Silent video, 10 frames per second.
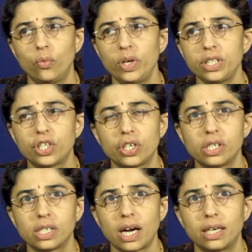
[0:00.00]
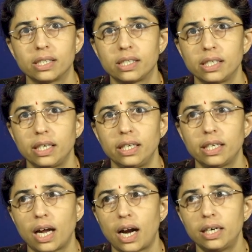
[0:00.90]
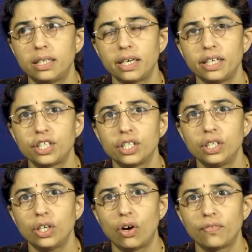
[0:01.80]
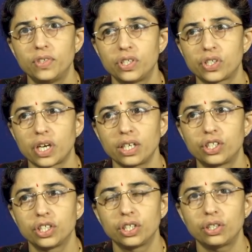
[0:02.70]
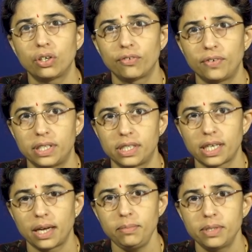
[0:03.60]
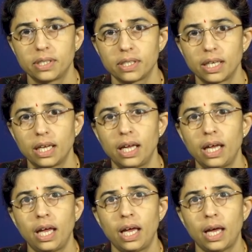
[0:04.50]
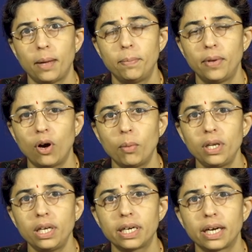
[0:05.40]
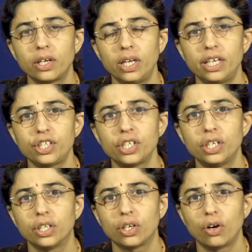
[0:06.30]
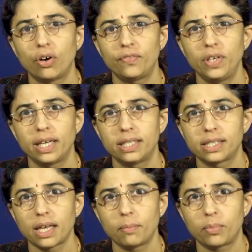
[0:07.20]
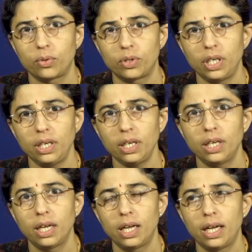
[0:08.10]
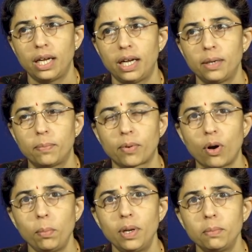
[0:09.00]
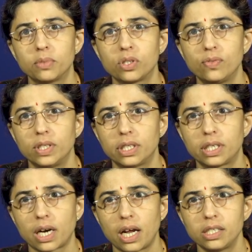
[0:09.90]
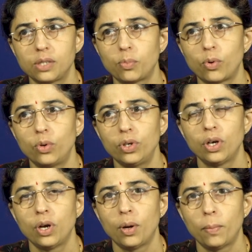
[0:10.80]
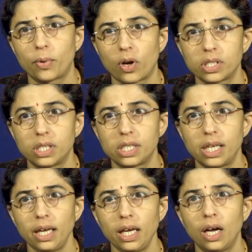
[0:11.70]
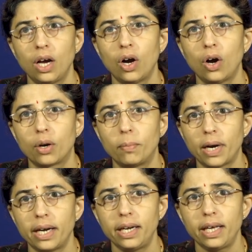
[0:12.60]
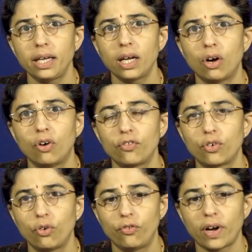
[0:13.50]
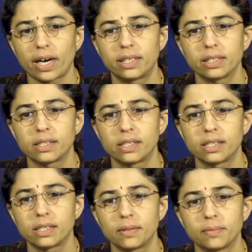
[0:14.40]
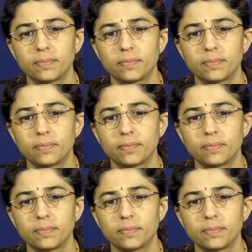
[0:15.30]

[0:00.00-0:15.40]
which results in alteration of the structure of enzymes, abnormal regulation of the enzyme protein and problems with the transport, processing or binding of cofactors.